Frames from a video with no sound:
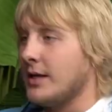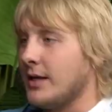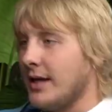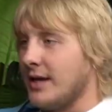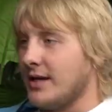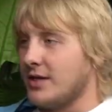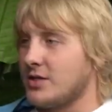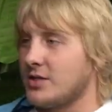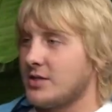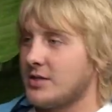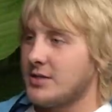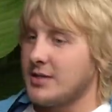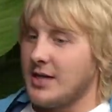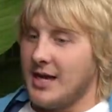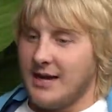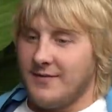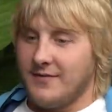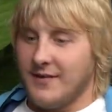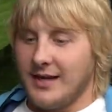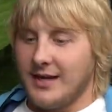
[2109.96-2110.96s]
Yeah, it's
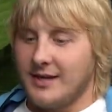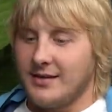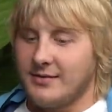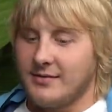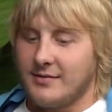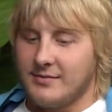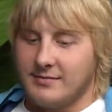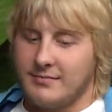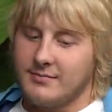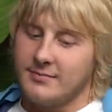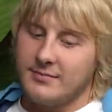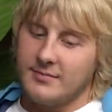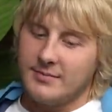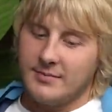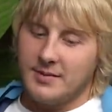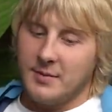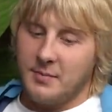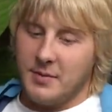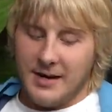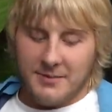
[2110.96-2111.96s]
half like
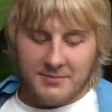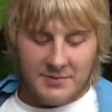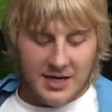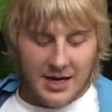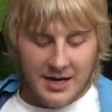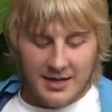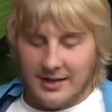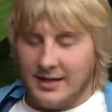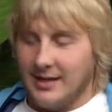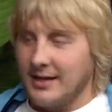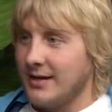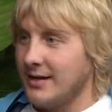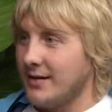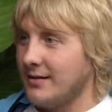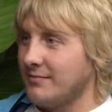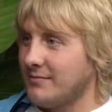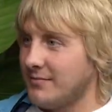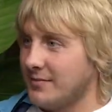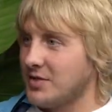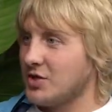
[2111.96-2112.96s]
the Prem's getting like
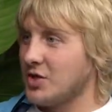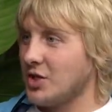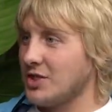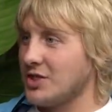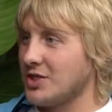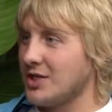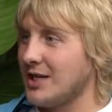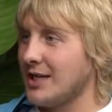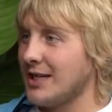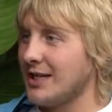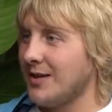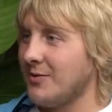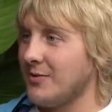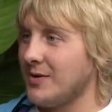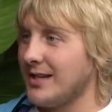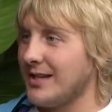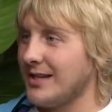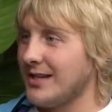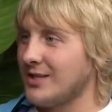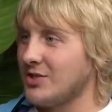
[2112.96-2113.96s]
the Scottish League now,
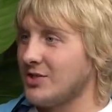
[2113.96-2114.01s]
isn't it, lad?